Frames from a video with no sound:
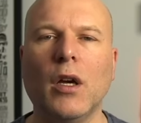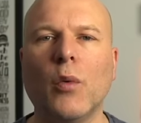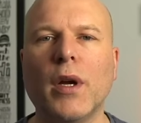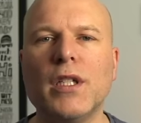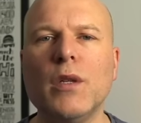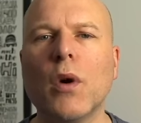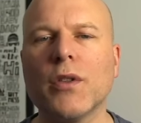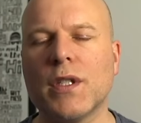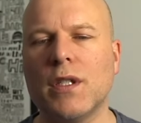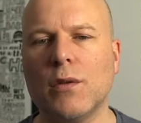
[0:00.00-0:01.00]
When you
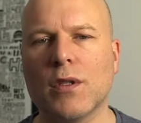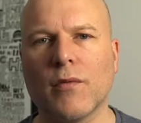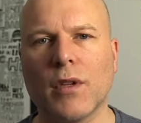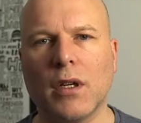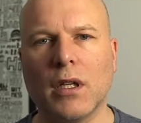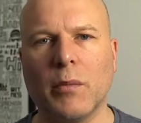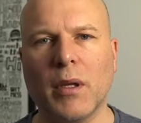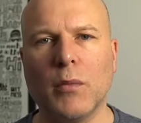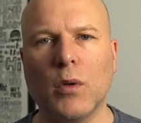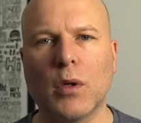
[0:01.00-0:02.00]
want to do something a little
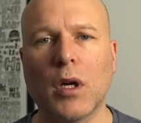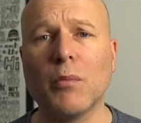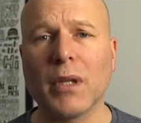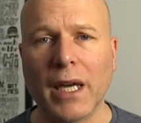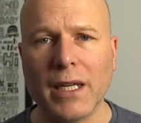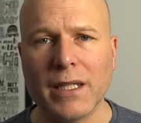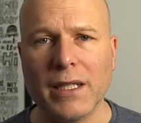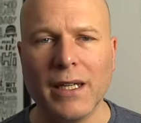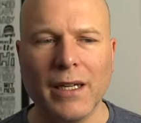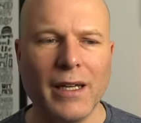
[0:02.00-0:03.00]
bit more
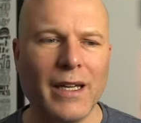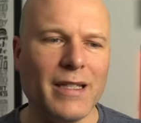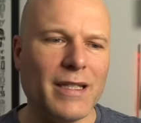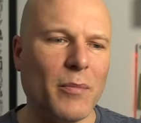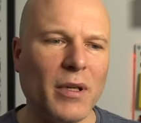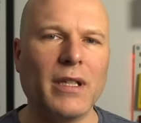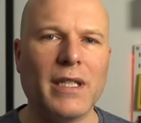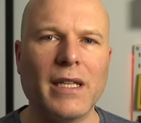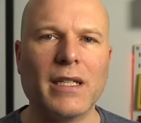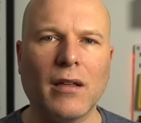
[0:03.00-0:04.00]
complicated, it typically
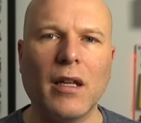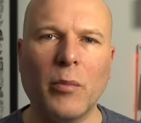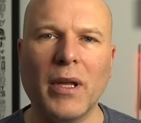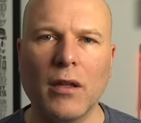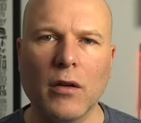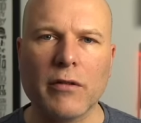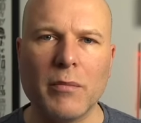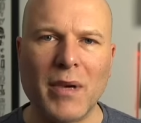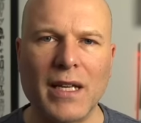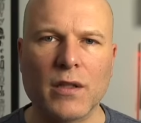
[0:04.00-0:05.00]
takes a little bit longer in
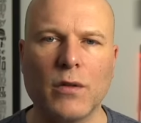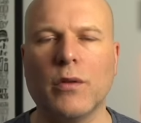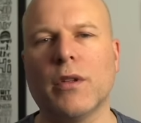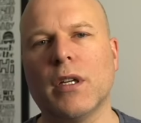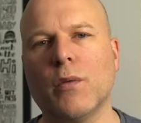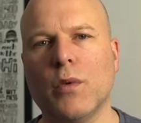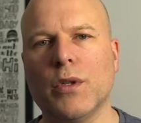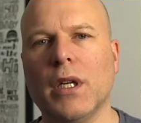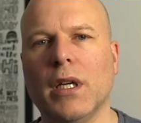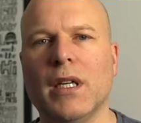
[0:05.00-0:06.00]
Bazecor than it would
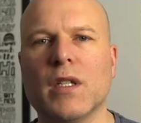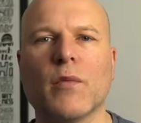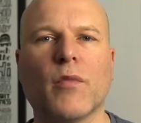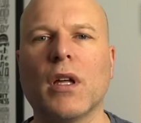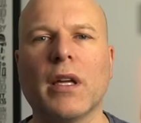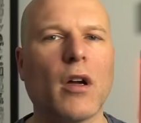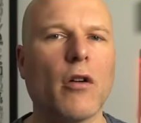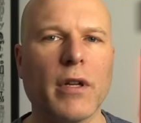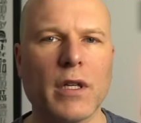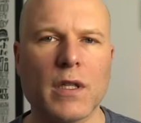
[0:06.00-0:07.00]
in something like
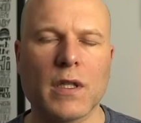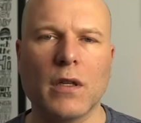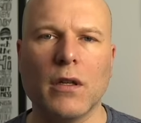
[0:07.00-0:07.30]
Oryx